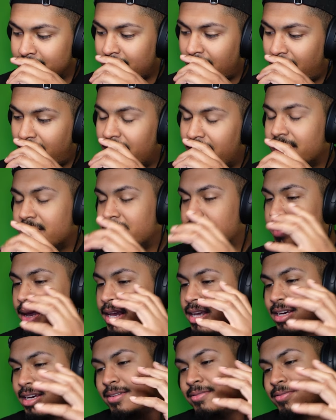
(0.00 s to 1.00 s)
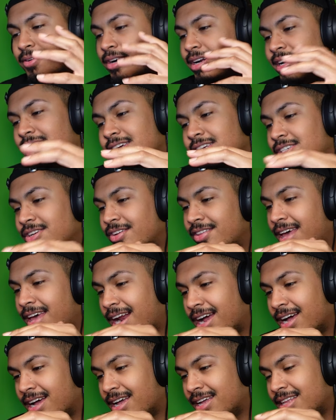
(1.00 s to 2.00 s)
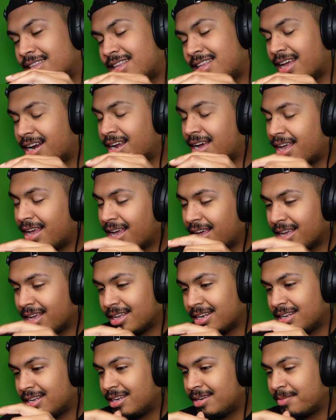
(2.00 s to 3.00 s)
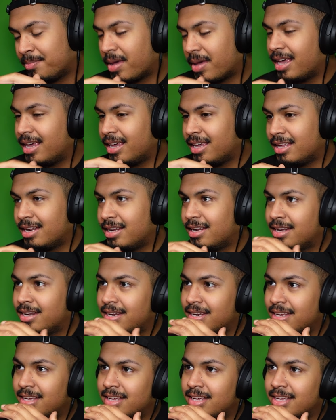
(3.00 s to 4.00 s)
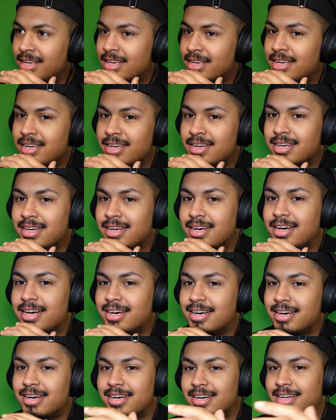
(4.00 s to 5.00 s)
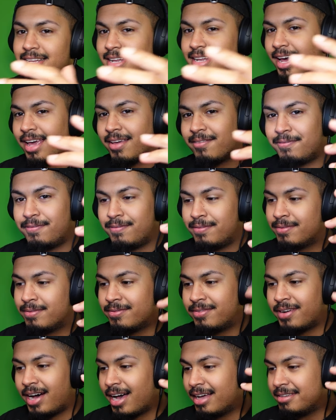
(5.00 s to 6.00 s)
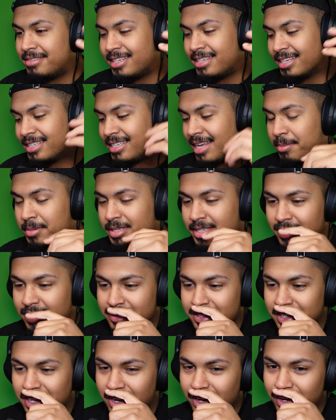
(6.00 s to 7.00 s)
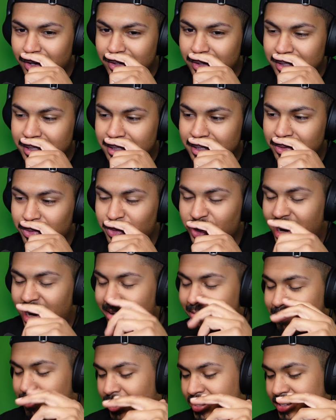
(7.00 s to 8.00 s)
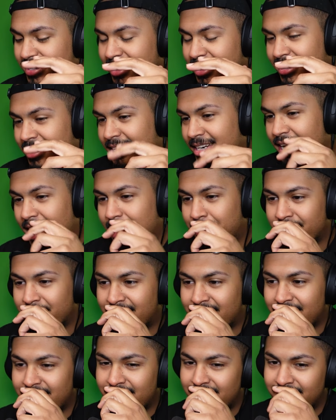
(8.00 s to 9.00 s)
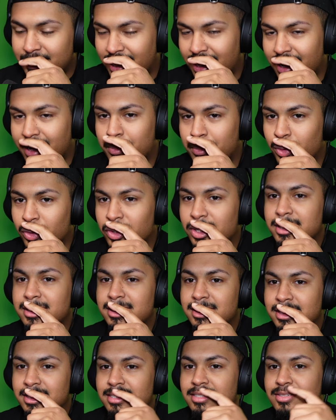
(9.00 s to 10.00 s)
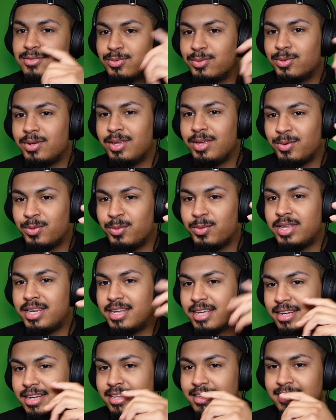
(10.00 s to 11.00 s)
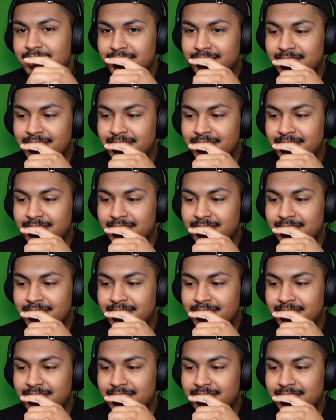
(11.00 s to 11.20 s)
I had to make up for an issue that I that I had made uh, like five, six episodes ago when I first did the diamond key. Yeah, boys. We we did it.